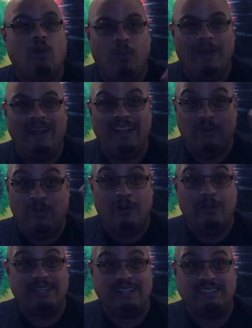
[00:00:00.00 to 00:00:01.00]
We need to
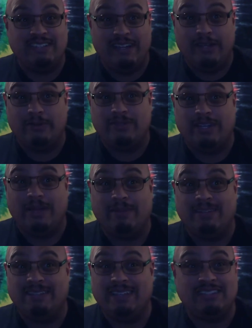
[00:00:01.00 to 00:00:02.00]
quit with that stereotype
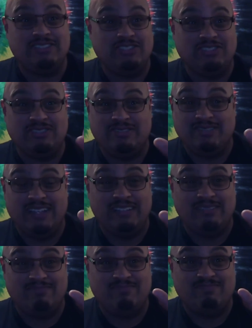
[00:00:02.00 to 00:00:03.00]
because that's just
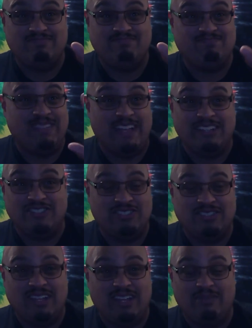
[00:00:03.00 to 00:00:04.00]
that that's
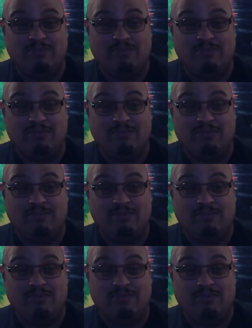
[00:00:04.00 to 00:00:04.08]
just not